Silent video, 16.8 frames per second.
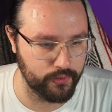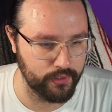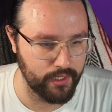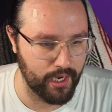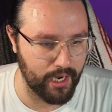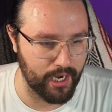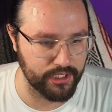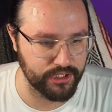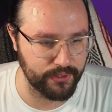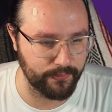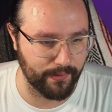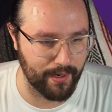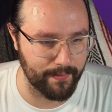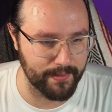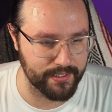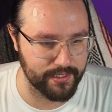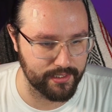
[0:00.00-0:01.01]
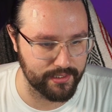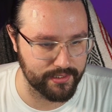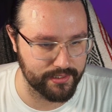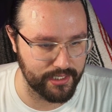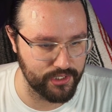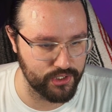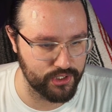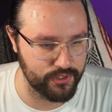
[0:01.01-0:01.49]

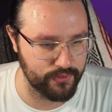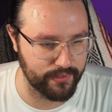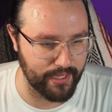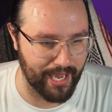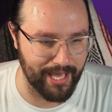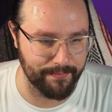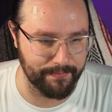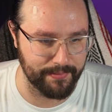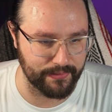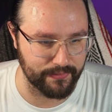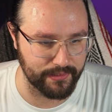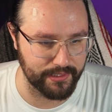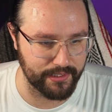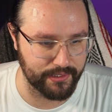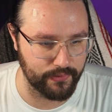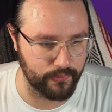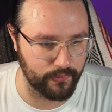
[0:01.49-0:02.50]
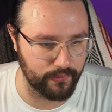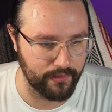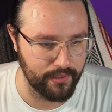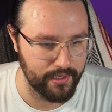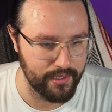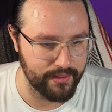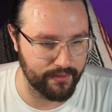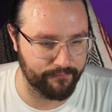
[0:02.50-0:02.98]
Senju, that'd be really cool.
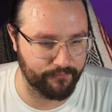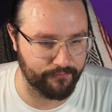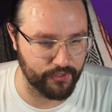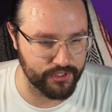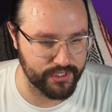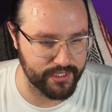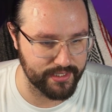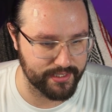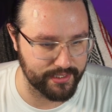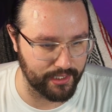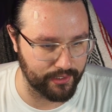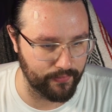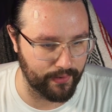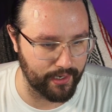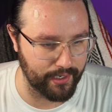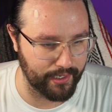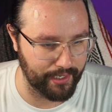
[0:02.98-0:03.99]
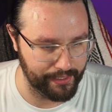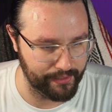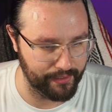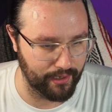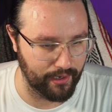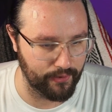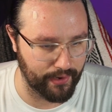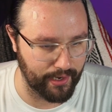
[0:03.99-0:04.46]
The first in Sako
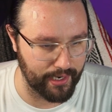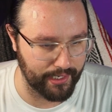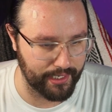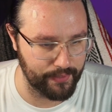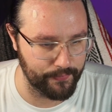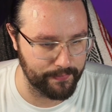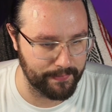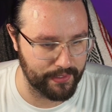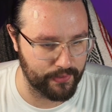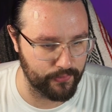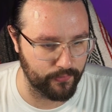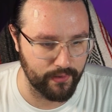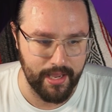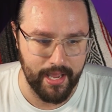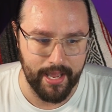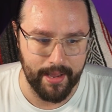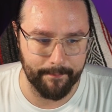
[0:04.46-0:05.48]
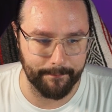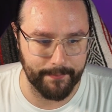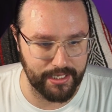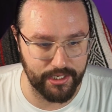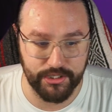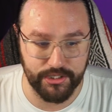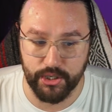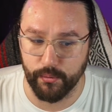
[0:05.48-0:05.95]
Hokage would be cool.
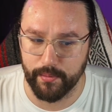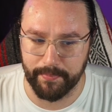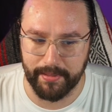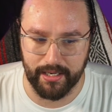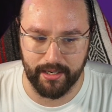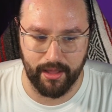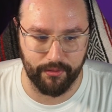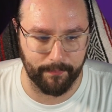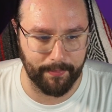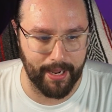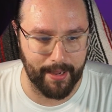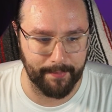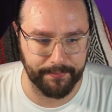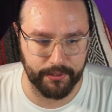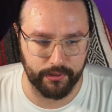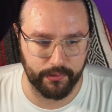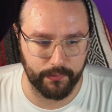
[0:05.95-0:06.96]
Minato would be another popular